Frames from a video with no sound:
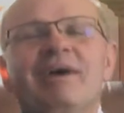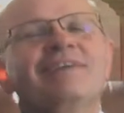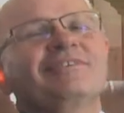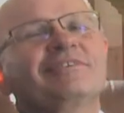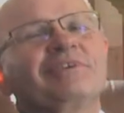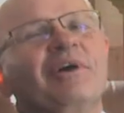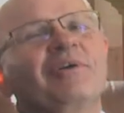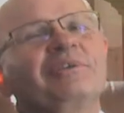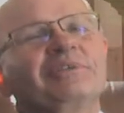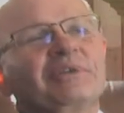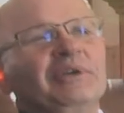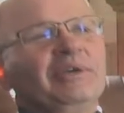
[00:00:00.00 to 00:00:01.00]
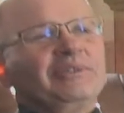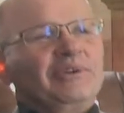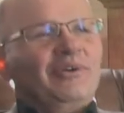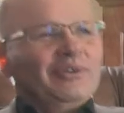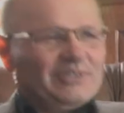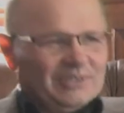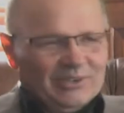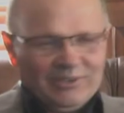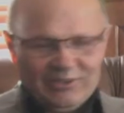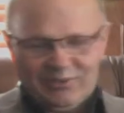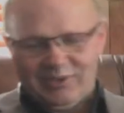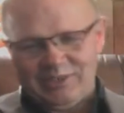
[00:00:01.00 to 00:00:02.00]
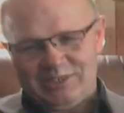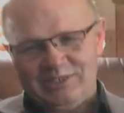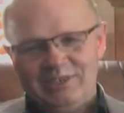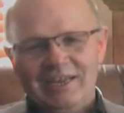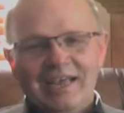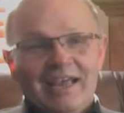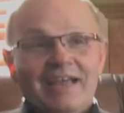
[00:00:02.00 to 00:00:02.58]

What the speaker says: mess is always a good question,